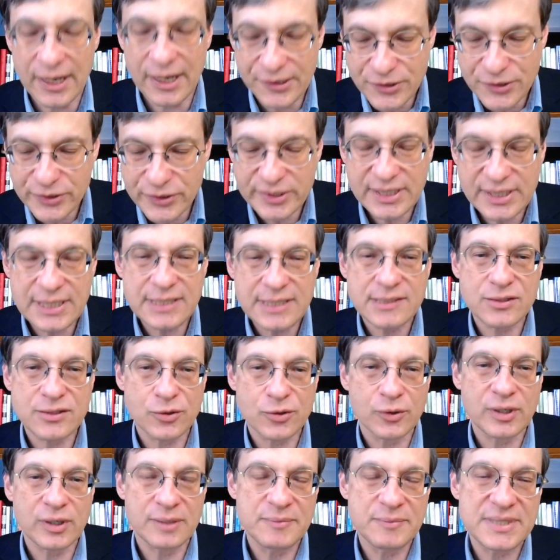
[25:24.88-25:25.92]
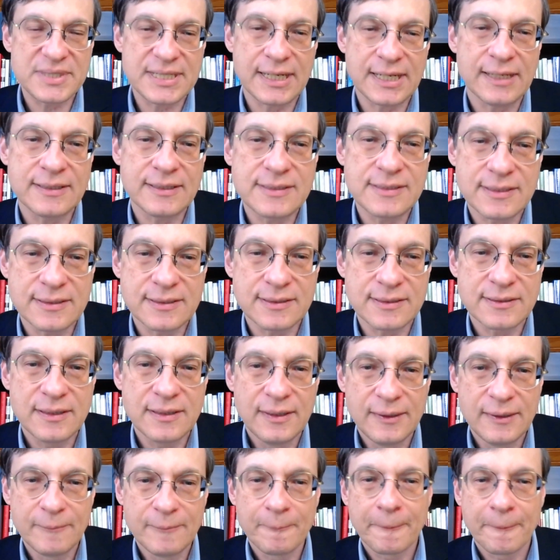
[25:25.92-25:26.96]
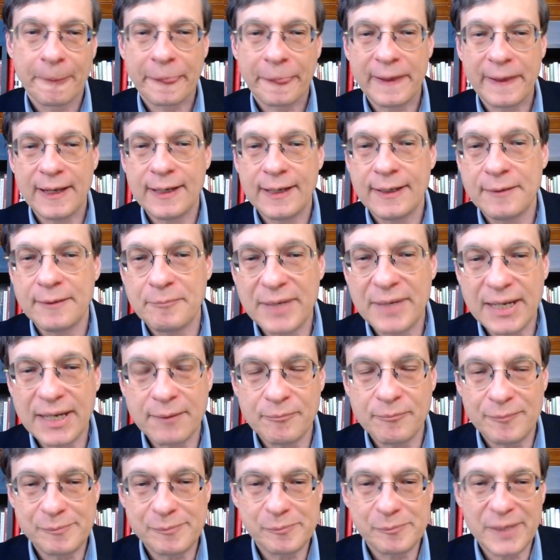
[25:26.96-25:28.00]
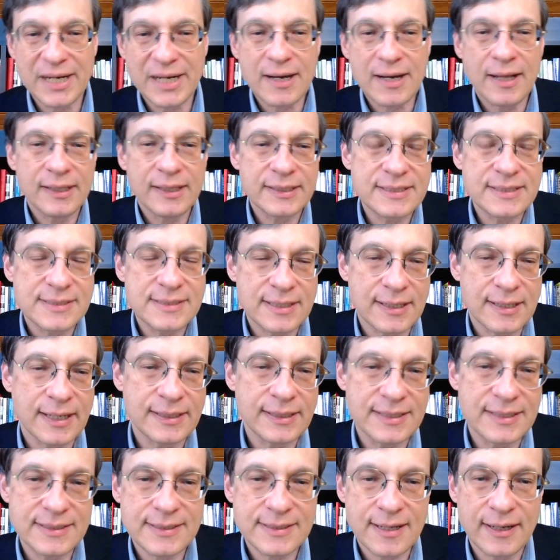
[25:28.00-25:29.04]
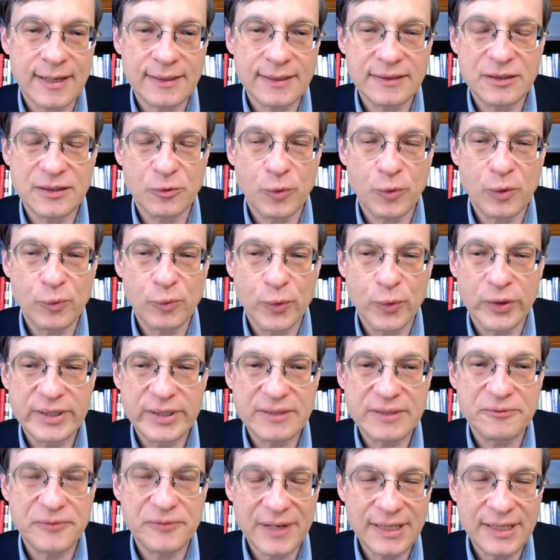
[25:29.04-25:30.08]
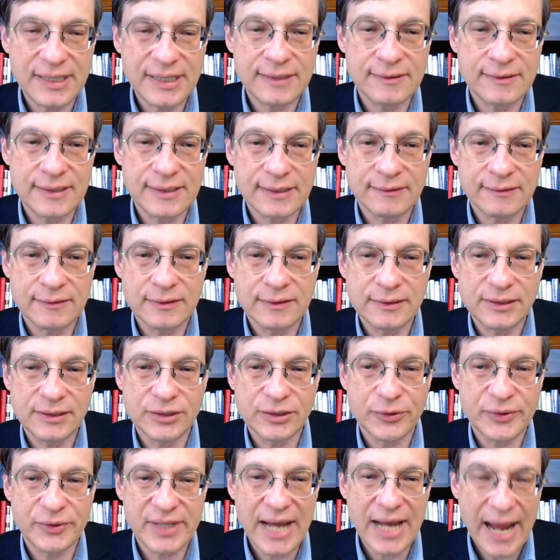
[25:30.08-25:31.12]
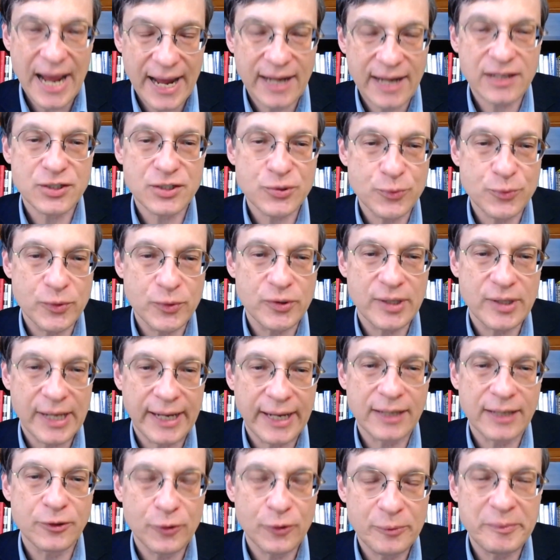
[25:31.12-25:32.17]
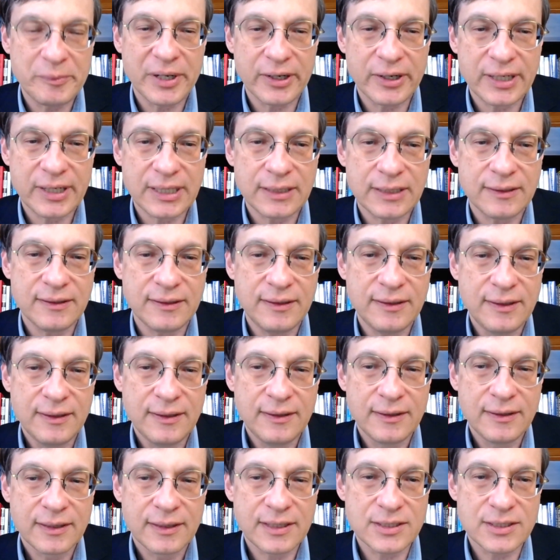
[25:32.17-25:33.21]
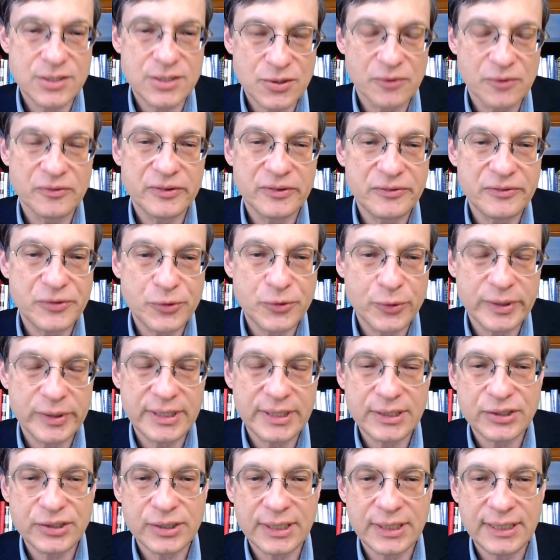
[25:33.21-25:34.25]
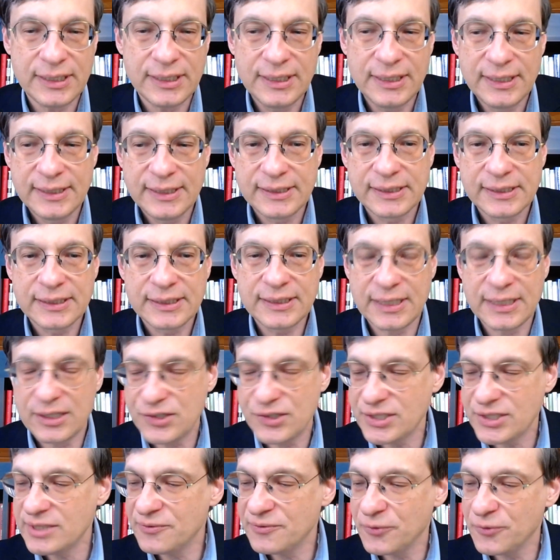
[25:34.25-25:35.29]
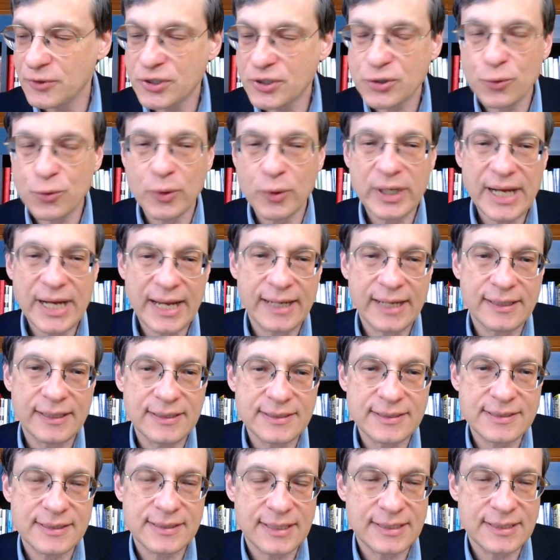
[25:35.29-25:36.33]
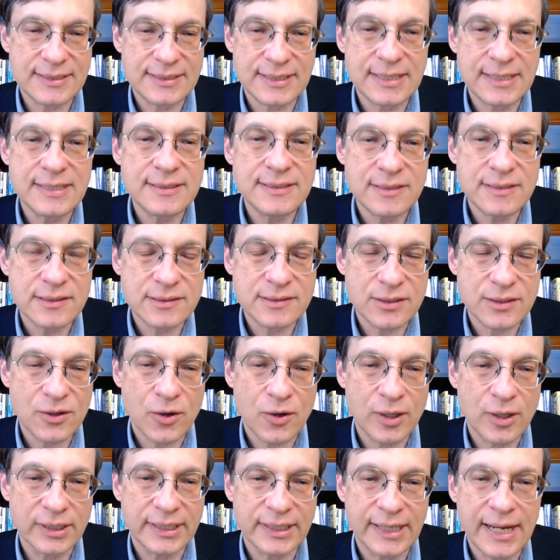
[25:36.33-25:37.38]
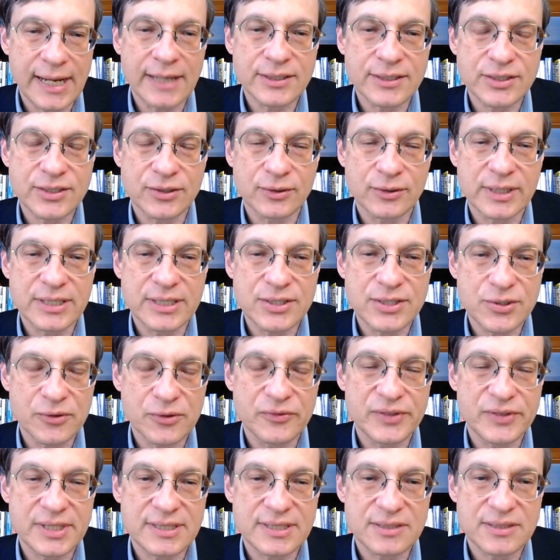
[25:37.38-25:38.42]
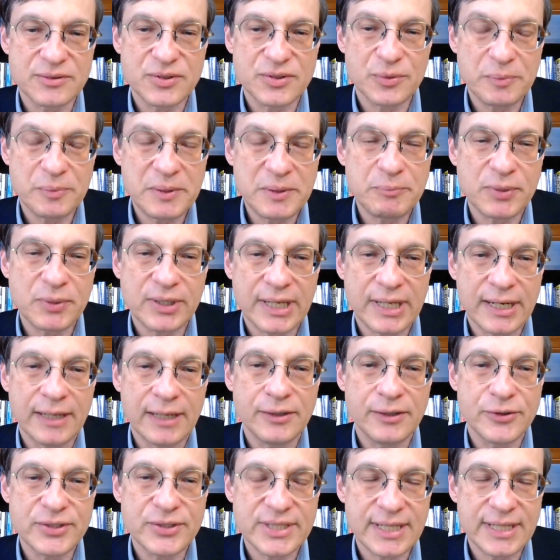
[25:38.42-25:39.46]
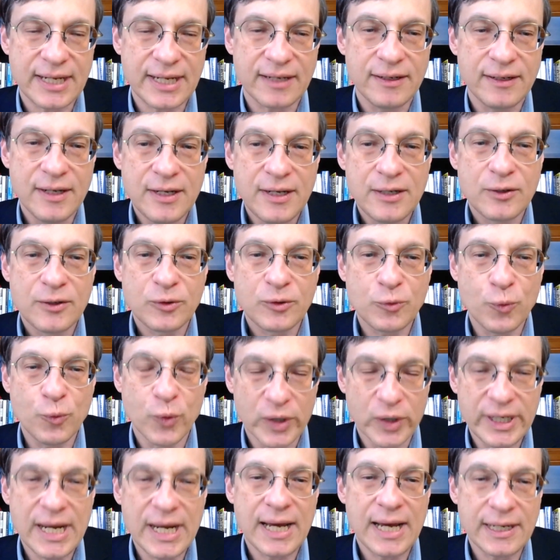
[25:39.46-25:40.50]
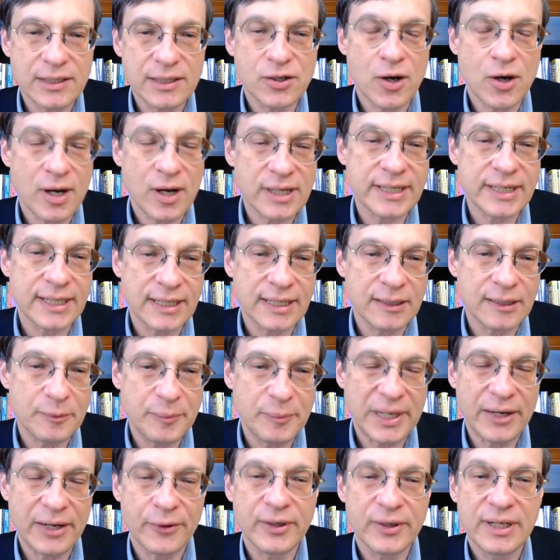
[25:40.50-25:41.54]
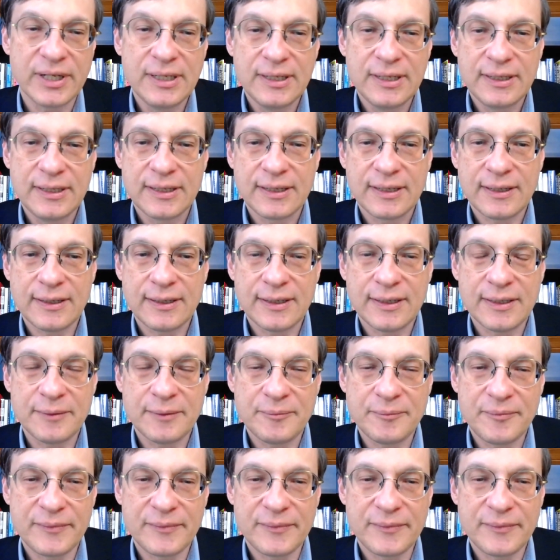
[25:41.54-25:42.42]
under these circumstances, my colleagues and I decided that when we're defending the actual Anglo-American conservative tradition, that just for shorthand, it's easiest to call it national conservatism, so people can understand we're not talking about the